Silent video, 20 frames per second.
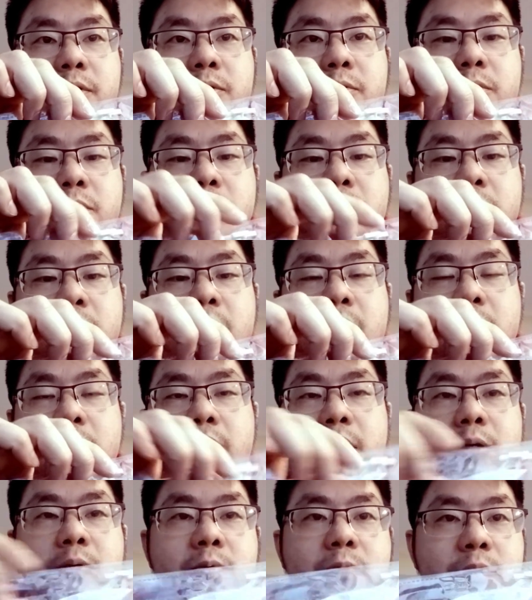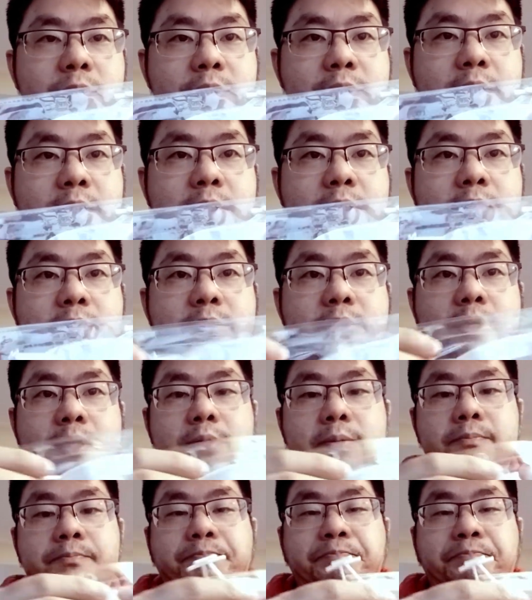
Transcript: through, it will stay inside.